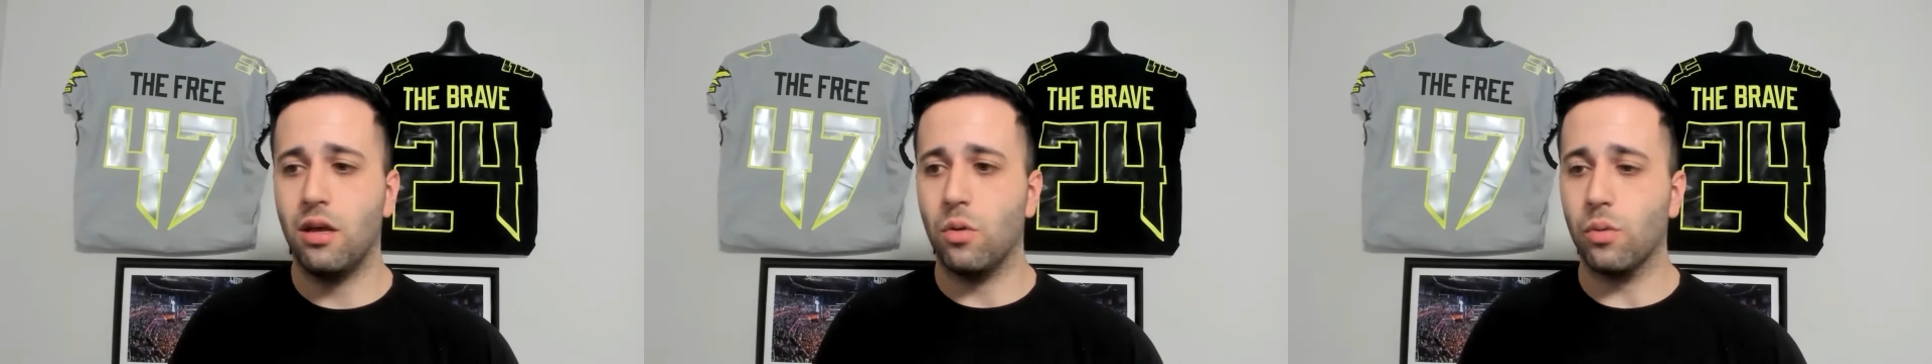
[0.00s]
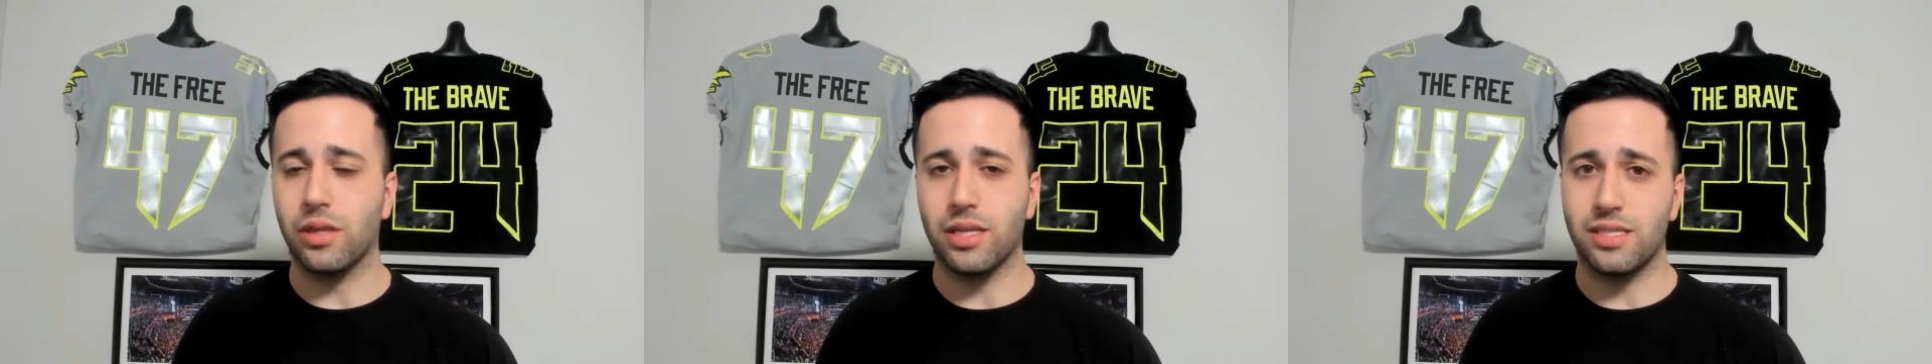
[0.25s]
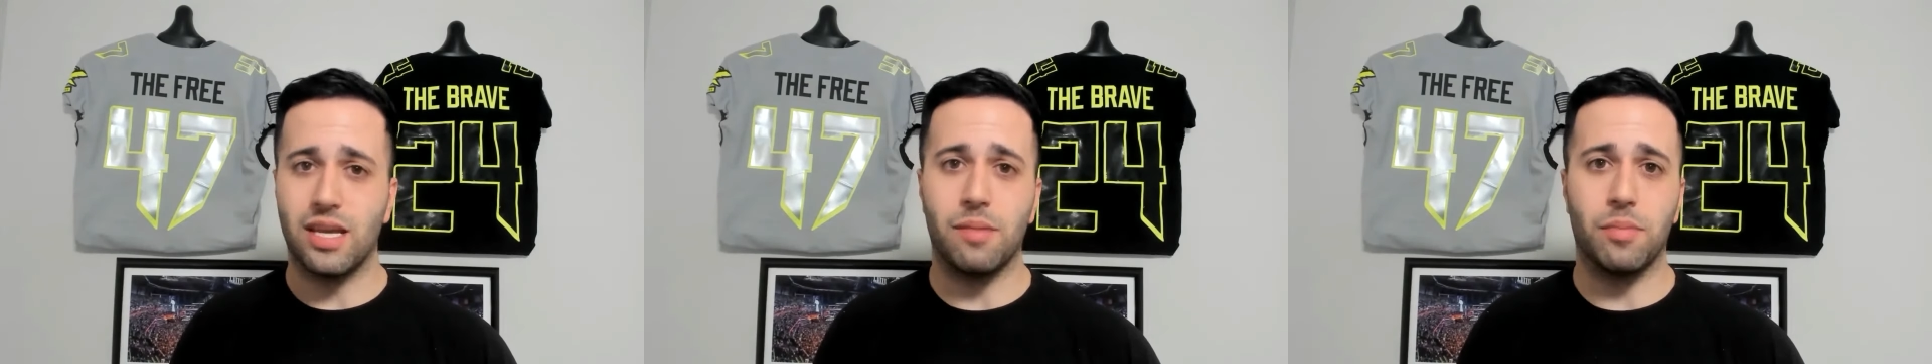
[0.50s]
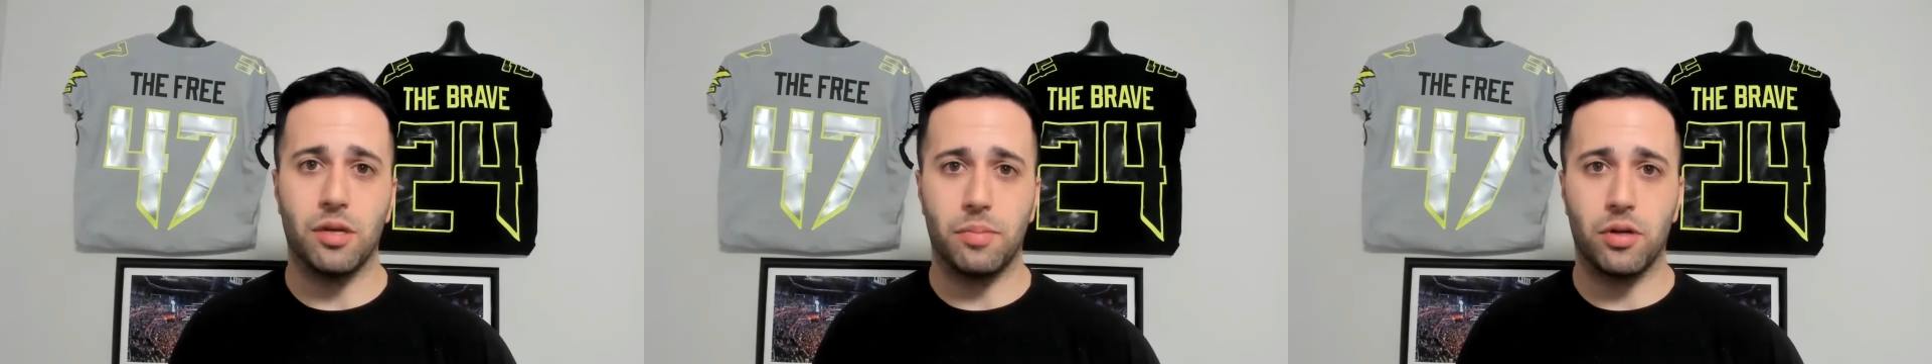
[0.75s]
within a
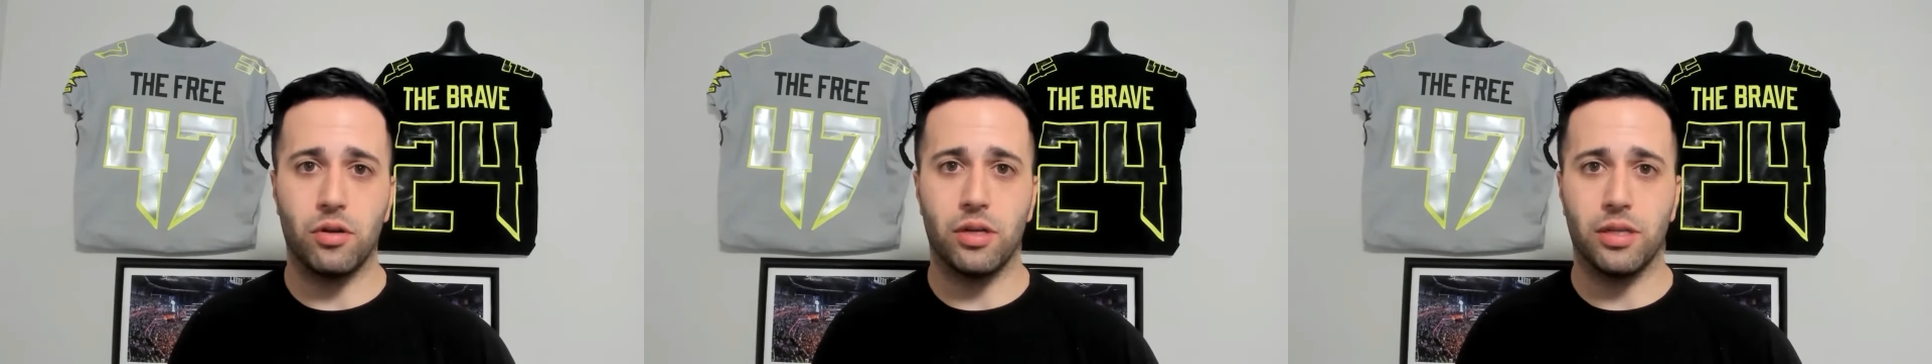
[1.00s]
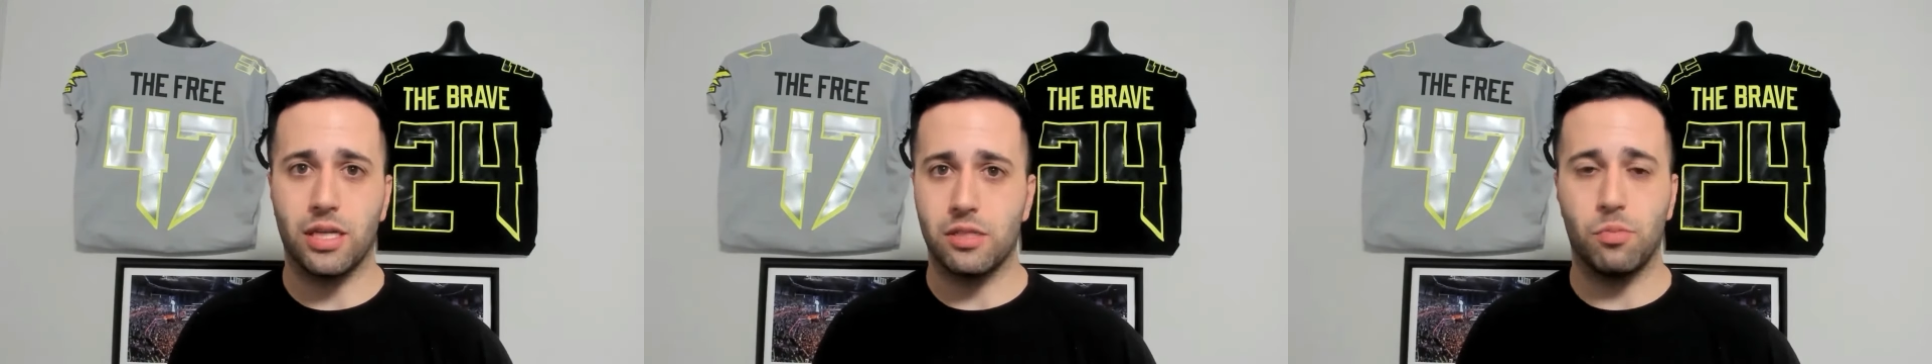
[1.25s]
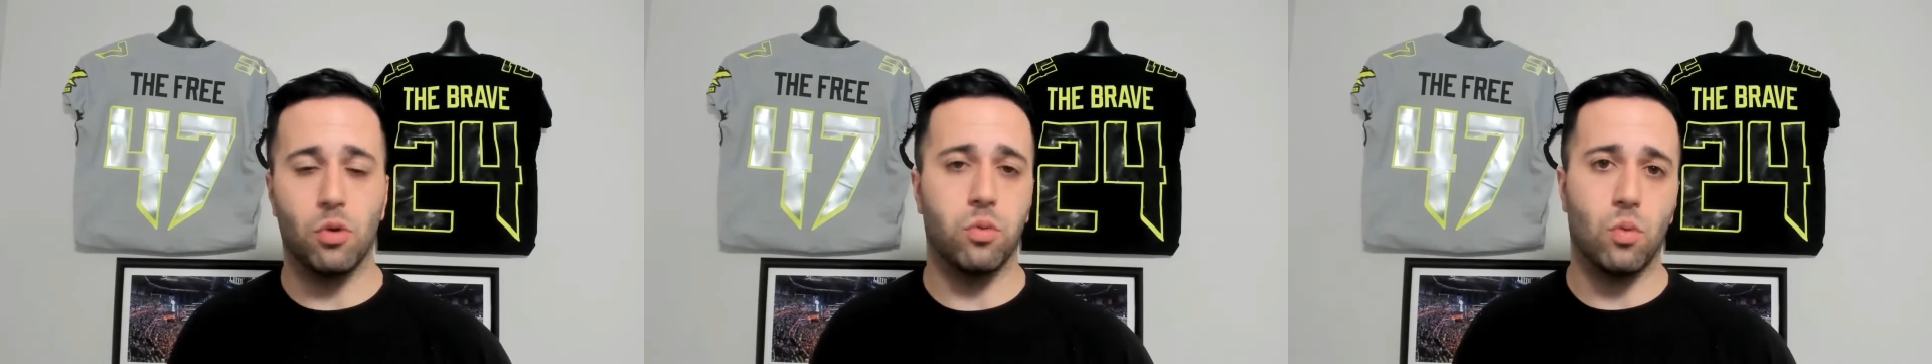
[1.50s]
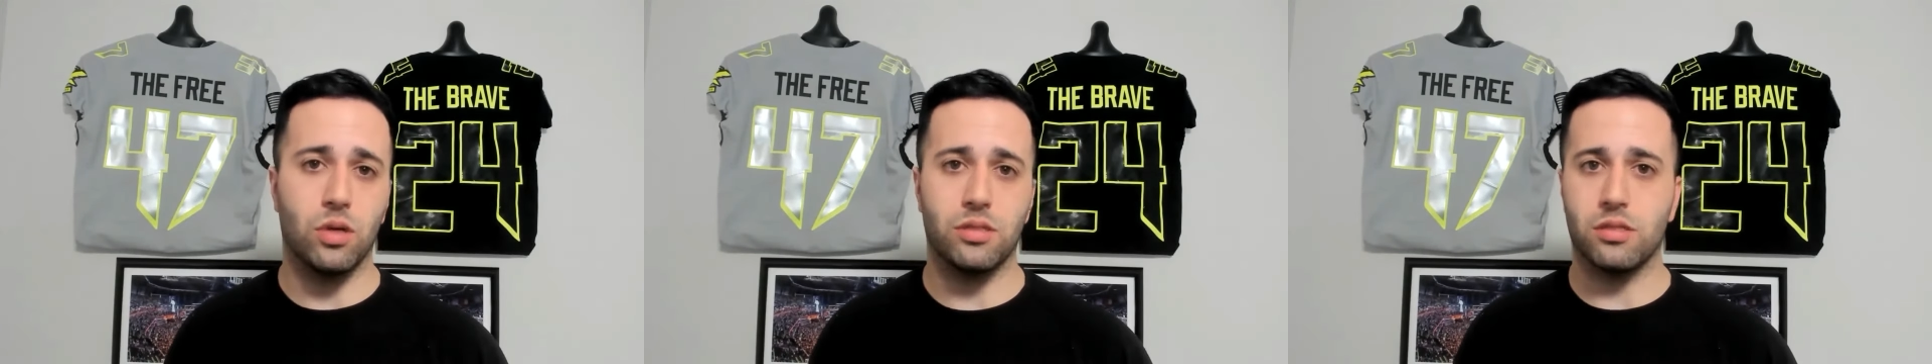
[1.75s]
10-minute period, and that's both
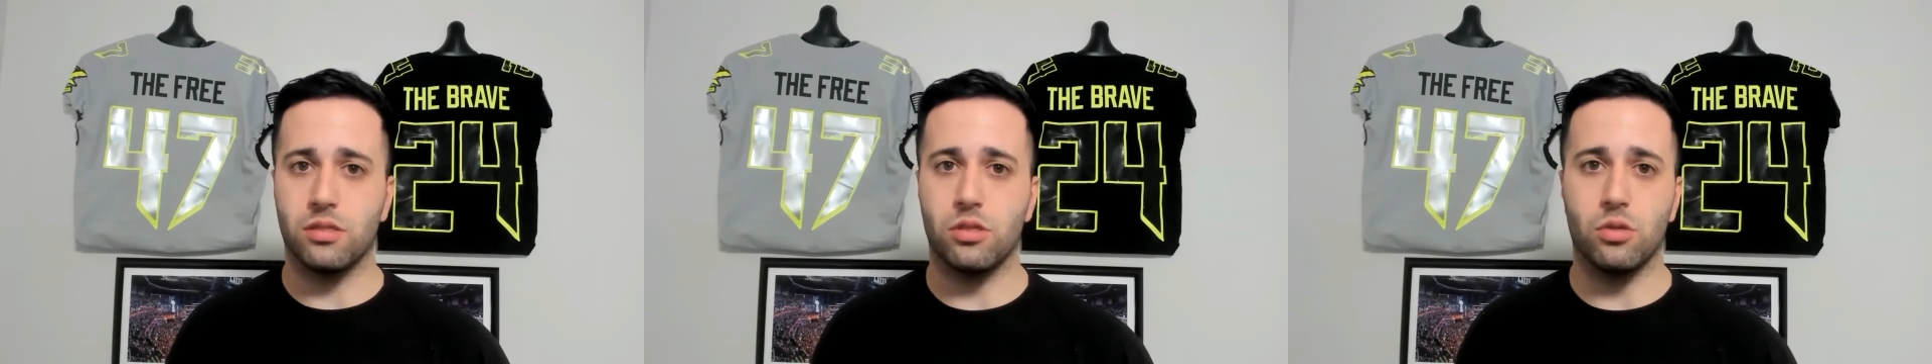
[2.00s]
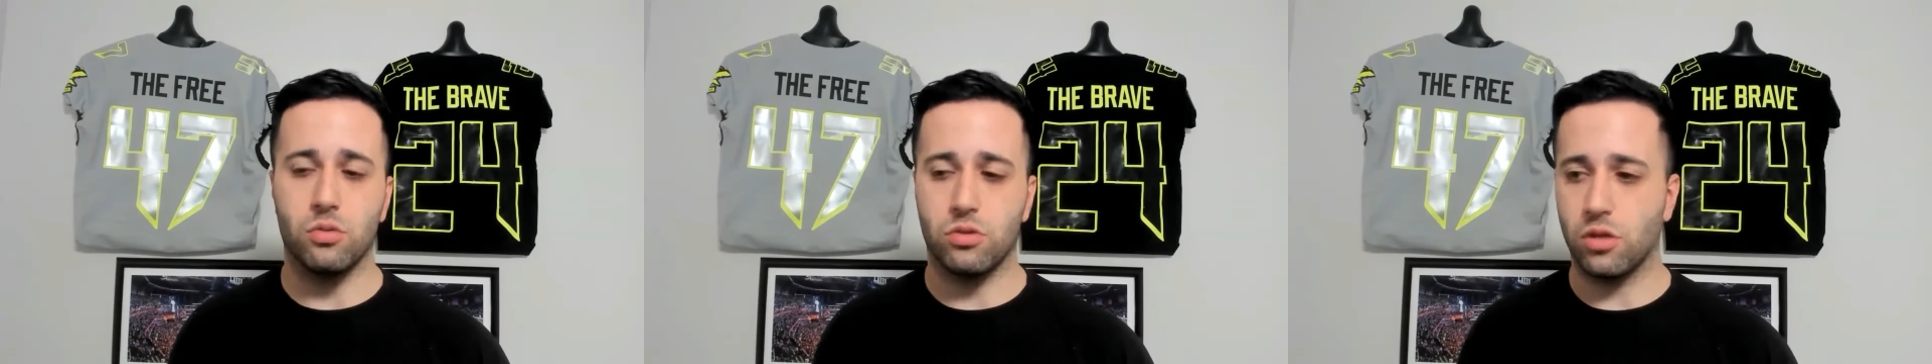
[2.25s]
ones and twos.